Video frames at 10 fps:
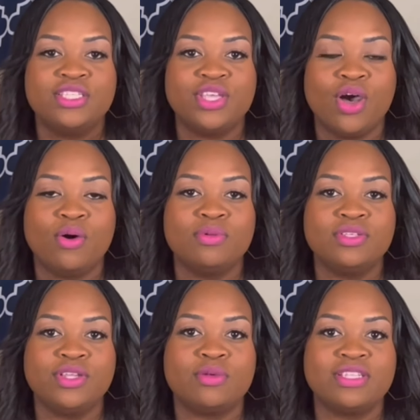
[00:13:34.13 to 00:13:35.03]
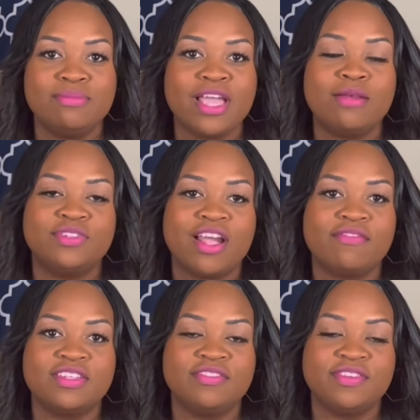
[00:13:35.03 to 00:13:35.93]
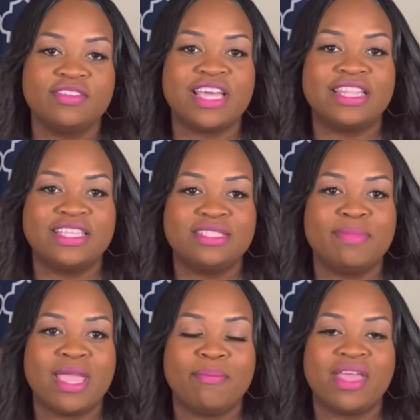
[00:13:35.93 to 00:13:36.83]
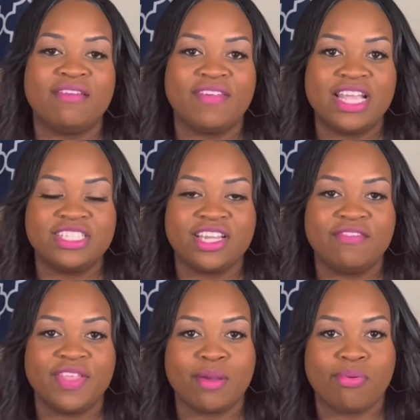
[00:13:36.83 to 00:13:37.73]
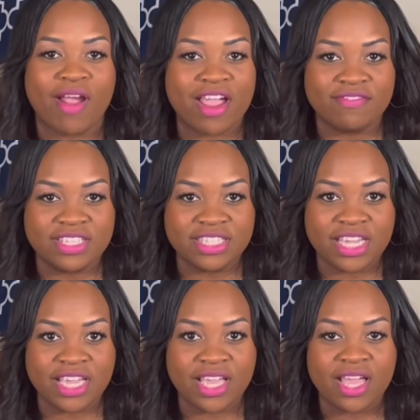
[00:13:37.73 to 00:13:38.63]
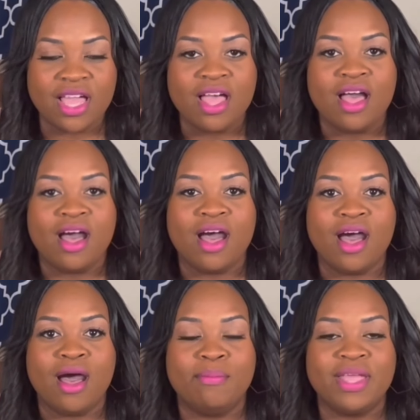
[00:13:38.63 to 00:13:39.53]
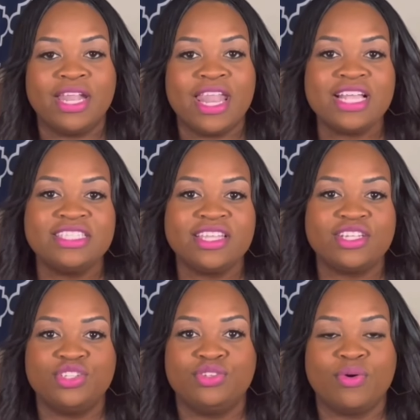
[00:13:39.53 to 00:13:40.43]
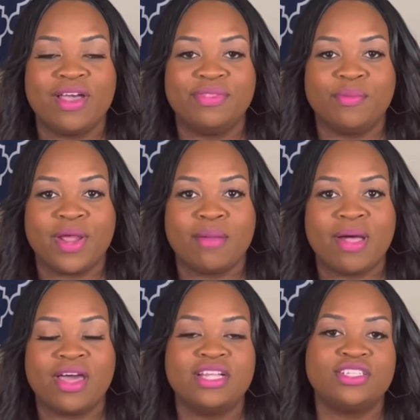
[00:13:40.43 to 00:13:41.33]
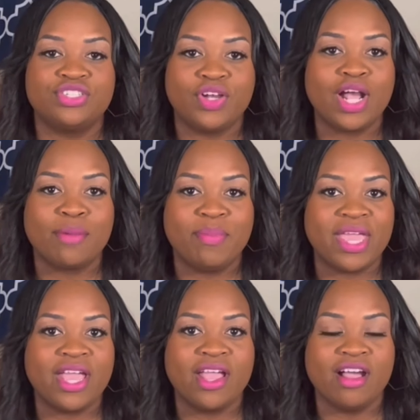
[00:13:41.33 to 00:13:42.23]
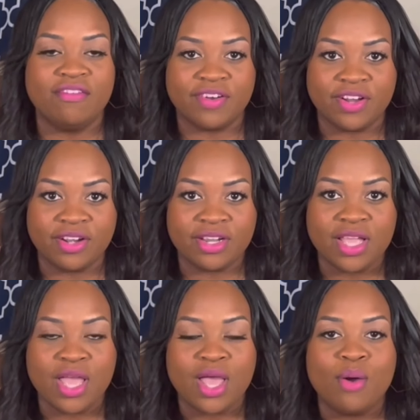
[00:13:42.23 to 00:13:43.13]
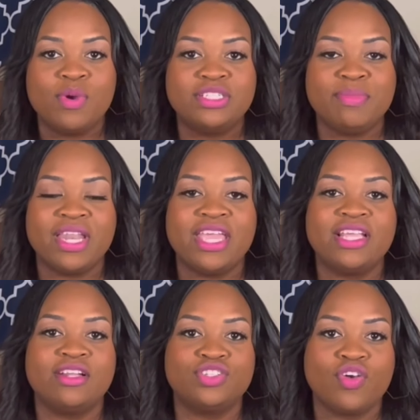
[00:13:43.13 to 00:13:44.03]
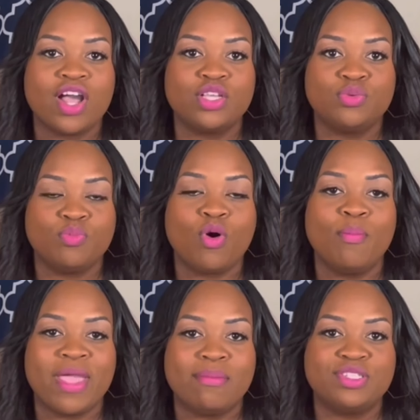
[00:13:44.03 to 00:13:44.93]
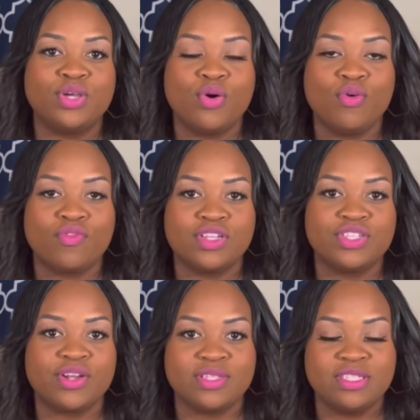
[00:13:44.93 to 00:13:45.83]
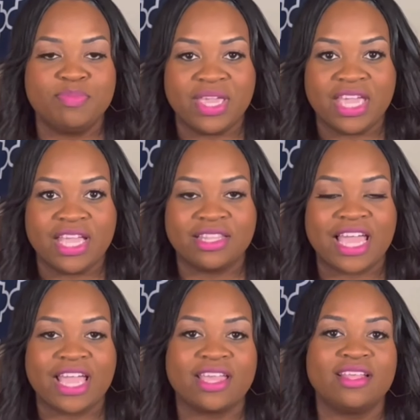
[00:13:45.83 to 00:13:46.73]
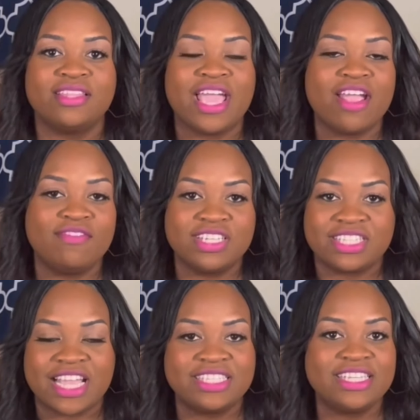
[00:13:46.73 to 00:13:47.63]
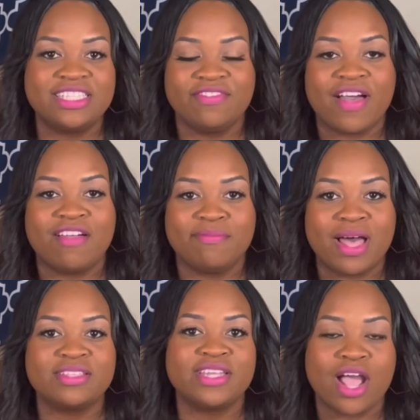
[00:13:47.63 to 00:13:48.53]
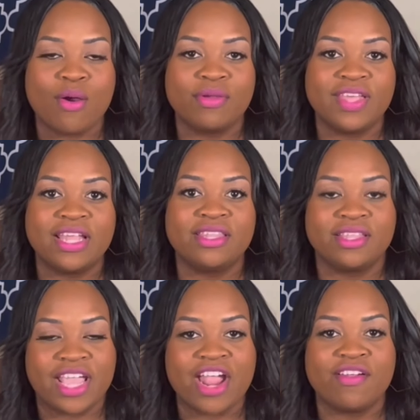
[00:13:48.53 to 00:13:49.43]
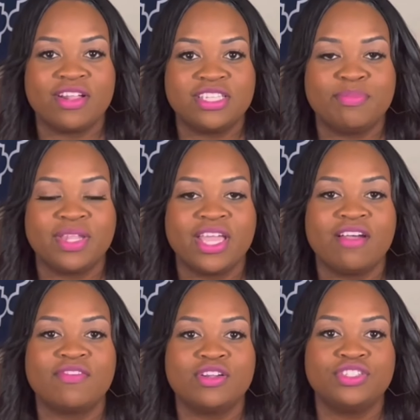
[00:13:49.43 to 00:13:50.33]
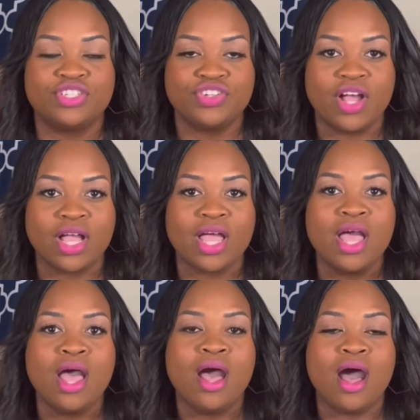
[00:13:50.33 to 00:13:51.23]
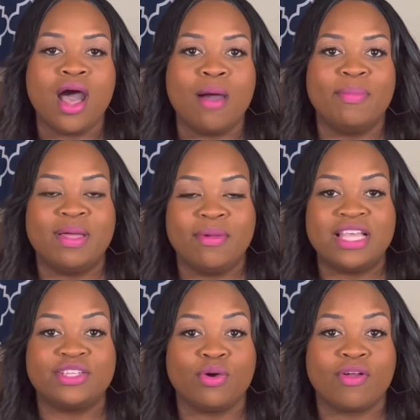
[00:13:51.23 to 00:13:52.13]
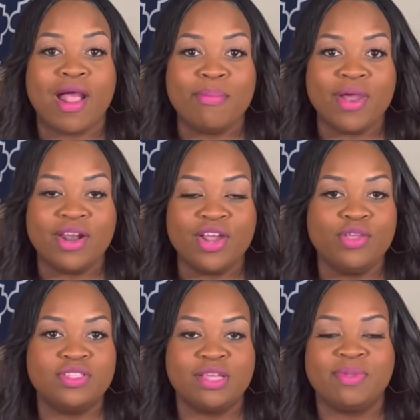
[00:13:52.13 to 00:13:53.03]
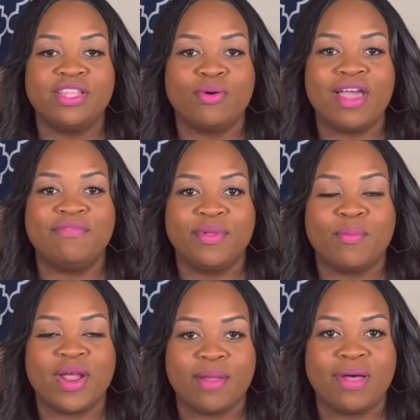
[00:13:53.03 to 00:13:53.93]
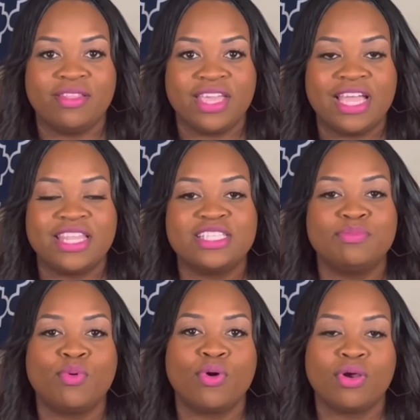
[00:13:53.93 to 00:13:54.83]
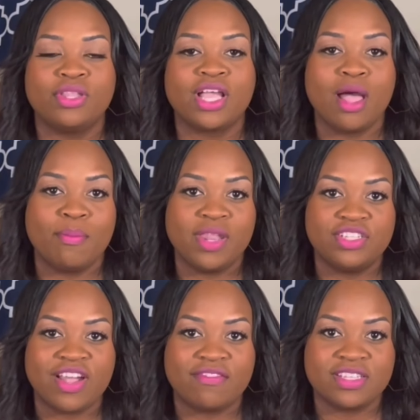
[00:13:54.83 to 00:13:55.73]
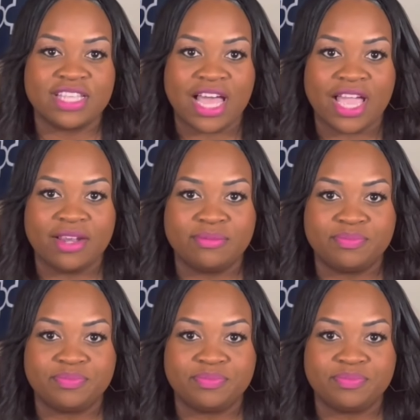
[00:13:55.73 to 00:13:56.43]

So, you know, sometimes drivers feels like this may be an invasion of their privacy. Um, and the next thing that you don't have to worry about is your truck being governed, which meaning your truck won't be able to go over a certain speed, like the average is like 65 miles an hour that the carrier typically governs your truck. Um, but as an owner operator, you typically don't have to worry about that. That's more on the company driver side.